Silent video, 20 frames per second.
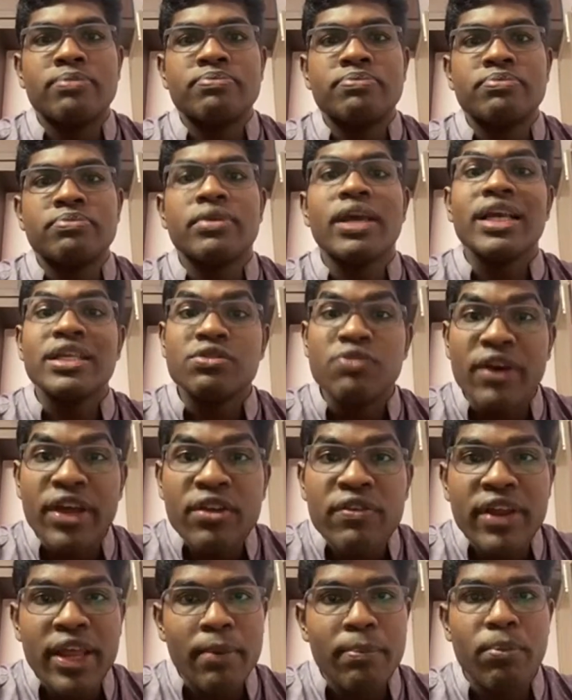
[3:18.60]
is very, very
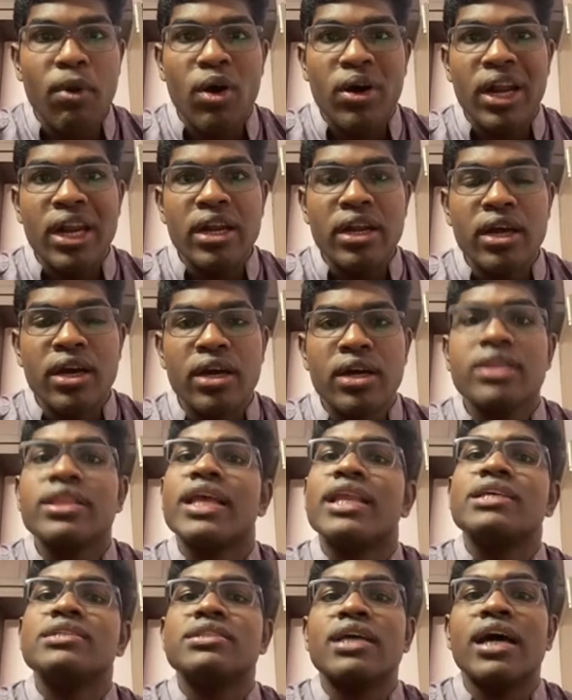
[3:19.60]
important. That is
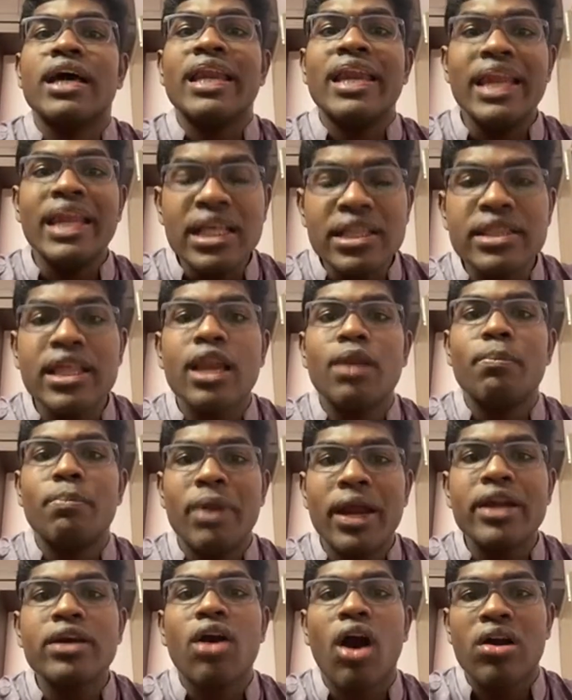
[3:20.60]
the lethal blood
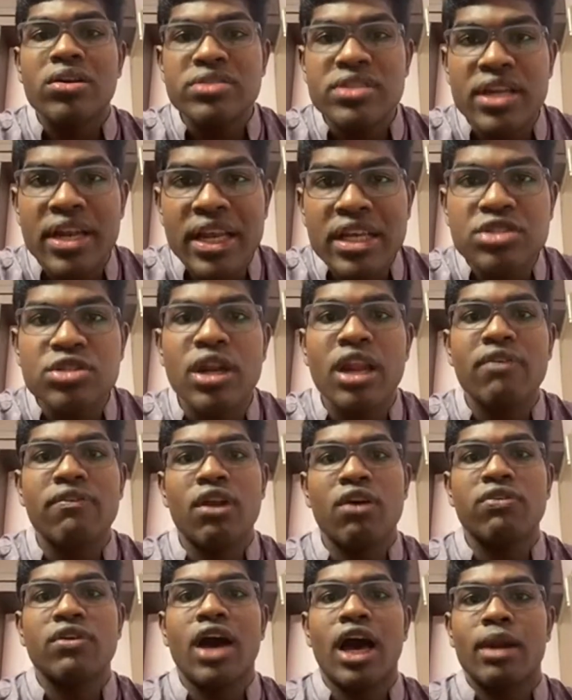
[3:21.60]
concentration level of
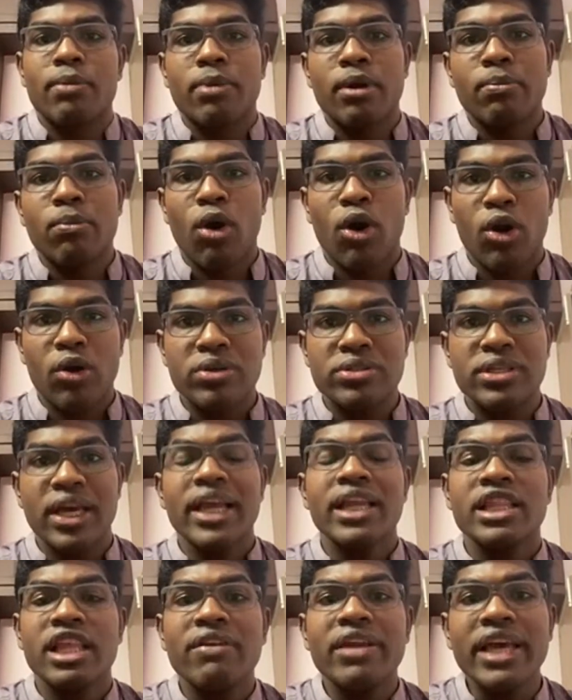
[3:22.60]
carbon monoxide. They
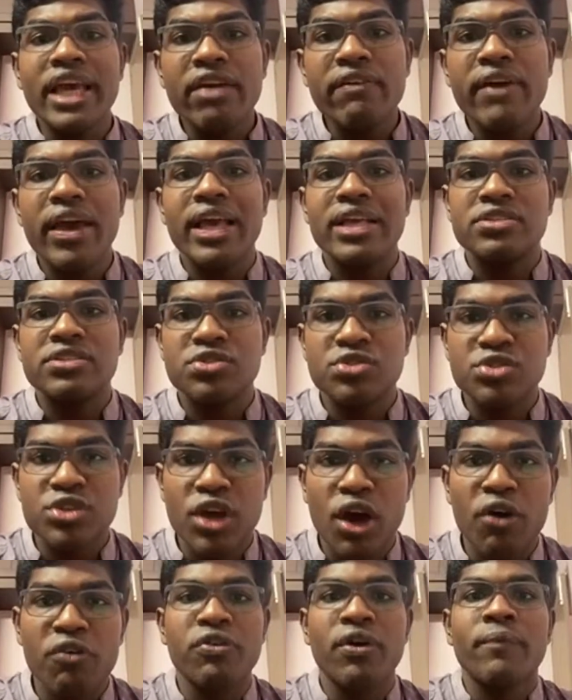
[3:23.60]
will give a history
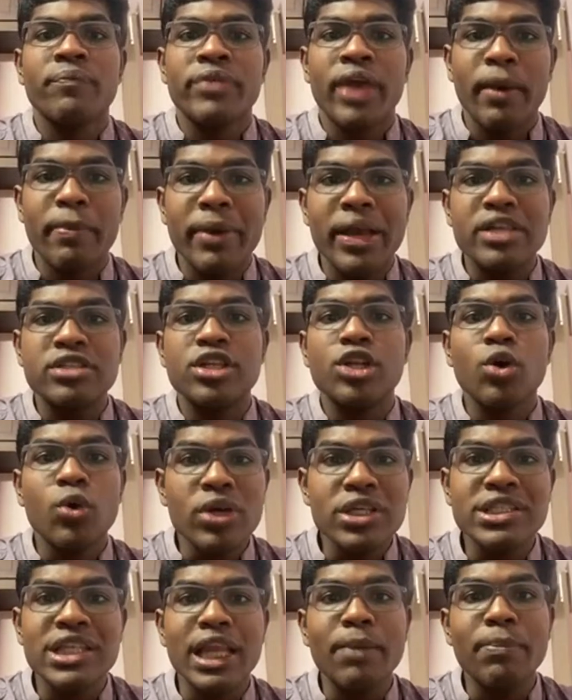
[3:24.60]
of a patient who is
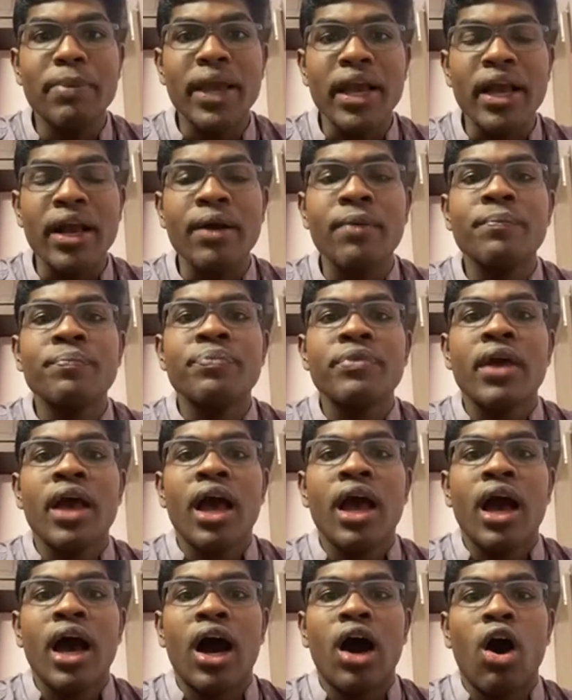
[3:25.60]
sleeping
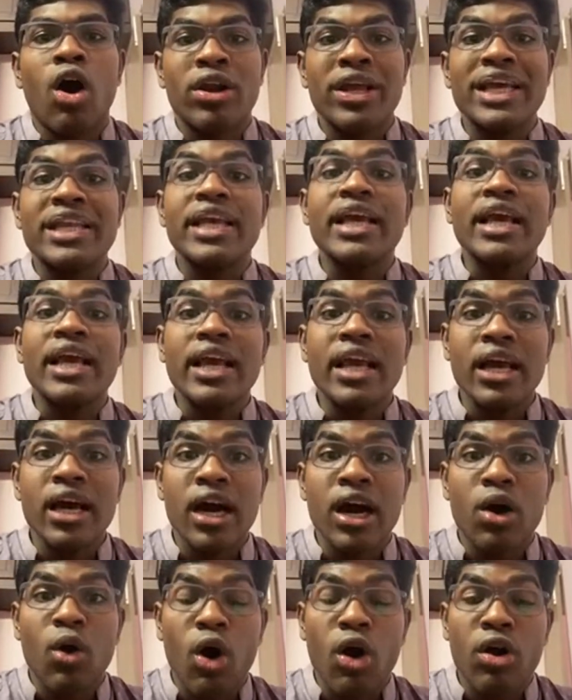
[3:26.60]
or
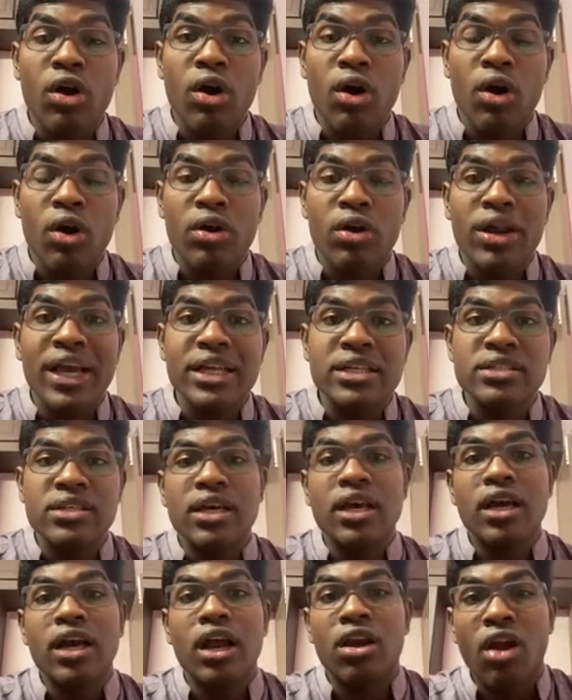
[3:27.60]

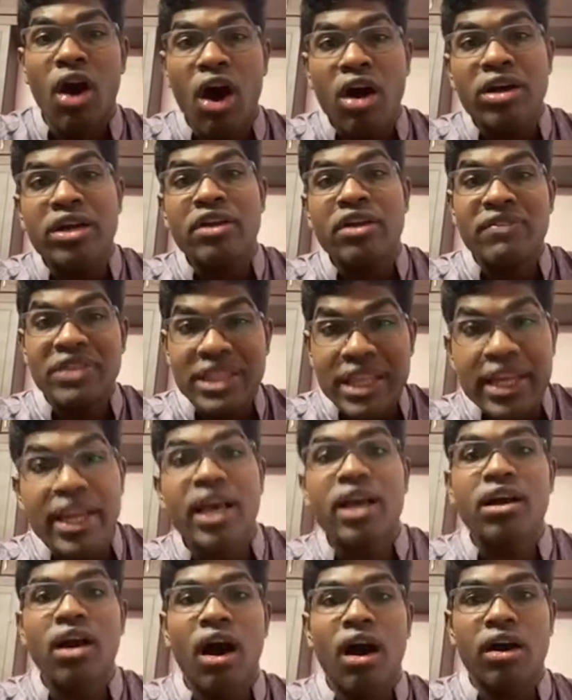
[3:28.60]
getting locked within a
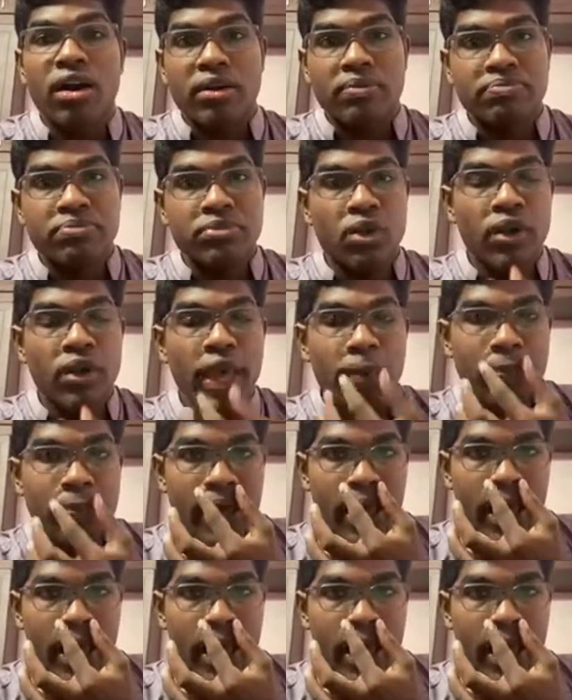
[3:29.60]
car. Okay,